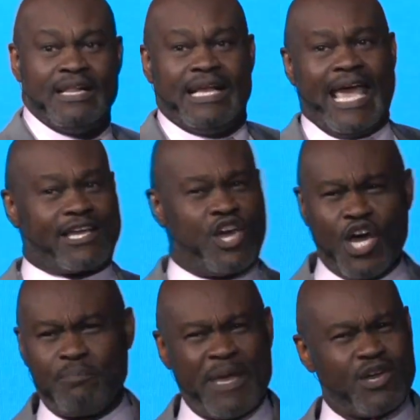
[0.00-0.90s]
It
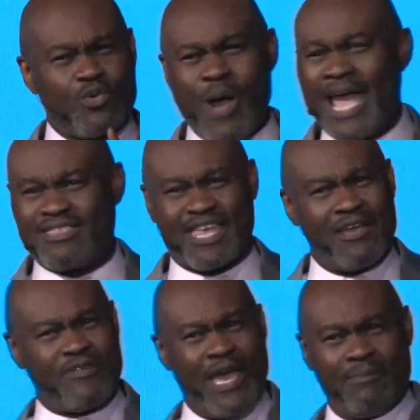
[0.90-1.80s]
could be the right thing
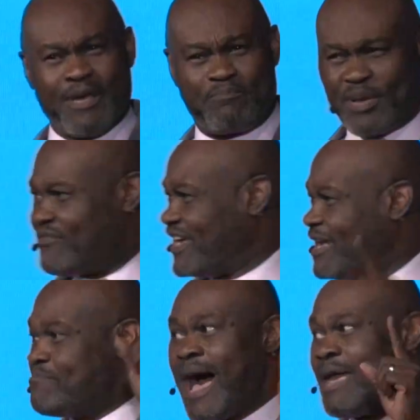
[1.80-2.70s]
for him to pivot. It
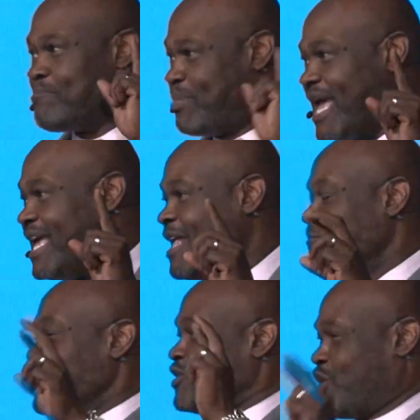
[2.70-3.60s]
might be
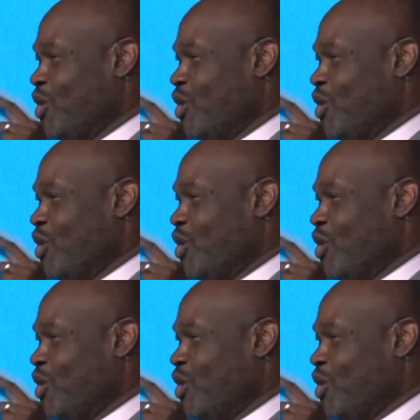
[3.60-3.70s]
2,